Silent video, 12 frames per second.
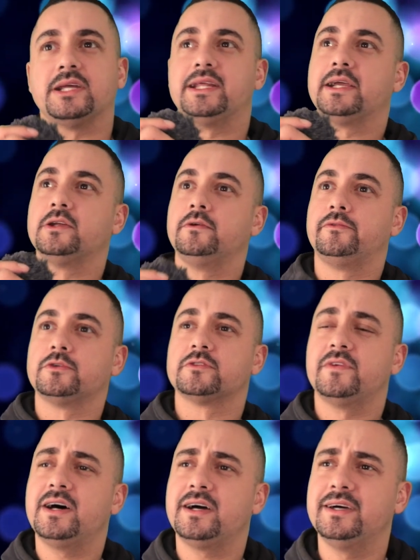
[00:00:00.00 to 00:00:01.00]
I take it to
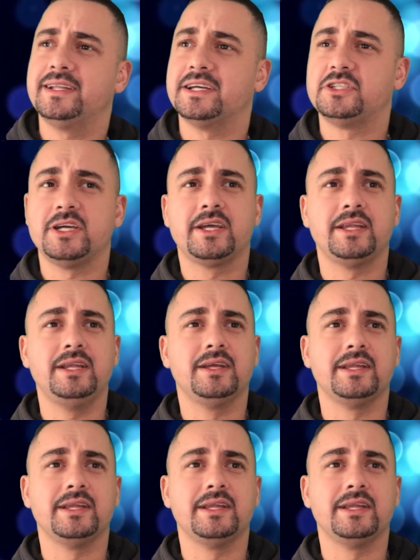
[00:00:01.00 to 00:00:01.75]
Volkswagen. I check it in,